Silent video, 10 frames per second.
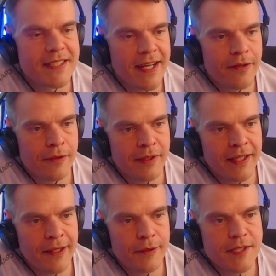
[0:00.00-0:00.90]

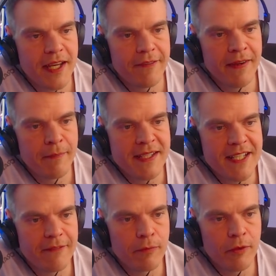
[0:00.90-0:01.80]
continues, I find
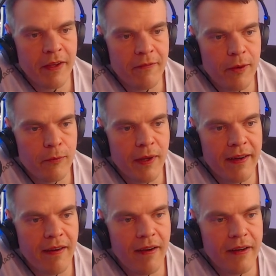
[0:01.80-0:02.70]
myself moving from
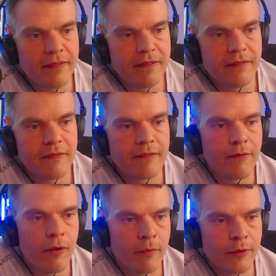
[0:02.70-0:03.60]
one art
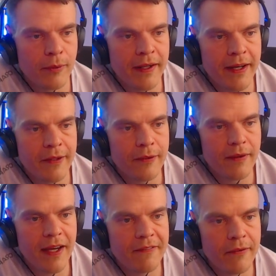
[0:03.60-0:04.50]
form to another.
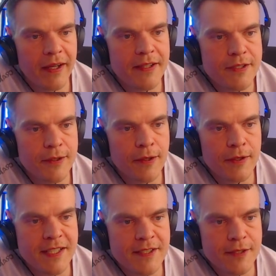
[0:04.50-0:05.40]
I write
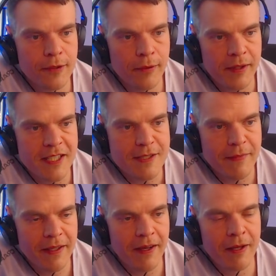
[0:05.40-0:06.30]
songs and stories,
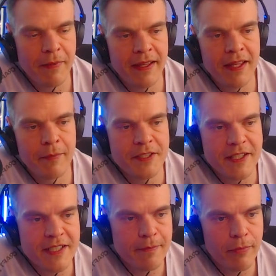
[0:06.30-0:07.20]
I make
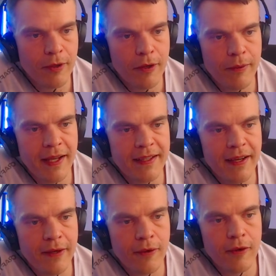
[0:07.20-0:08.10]
images in Procreate,
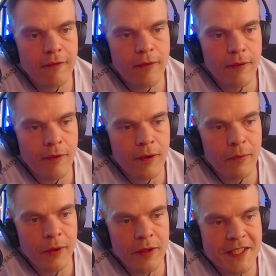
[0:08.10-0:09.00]
I go for long
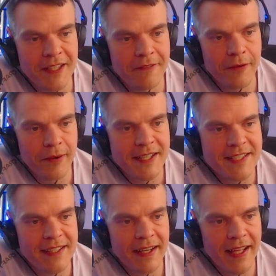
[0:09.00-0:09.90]
walks in the forest.
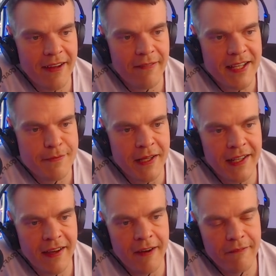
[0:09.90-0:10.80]
I have as
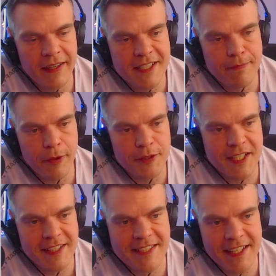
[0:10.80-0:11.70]
many unfinished
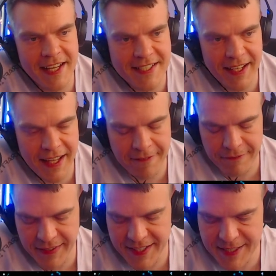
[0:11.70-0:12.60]
projects as I have
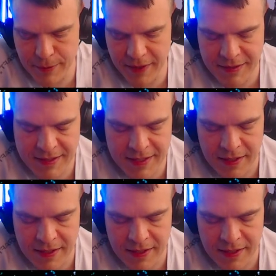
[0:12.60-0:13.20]
finished ones.